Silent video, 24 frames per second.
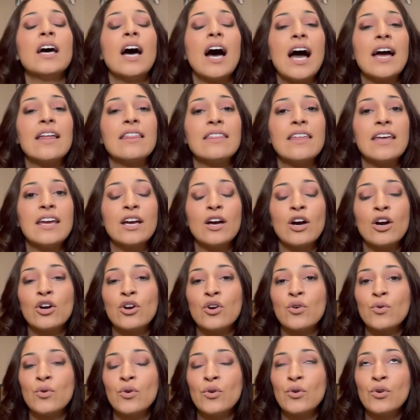I think a
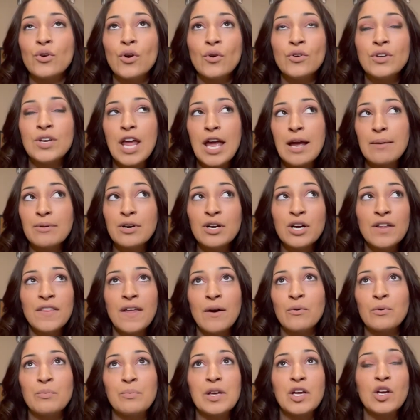neighborhood
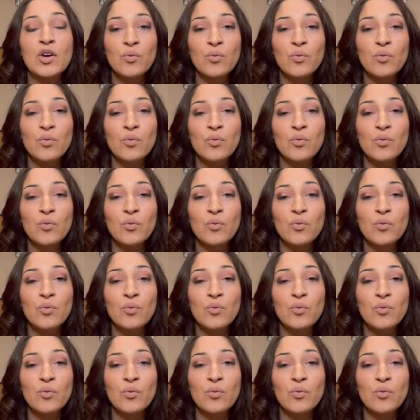that would be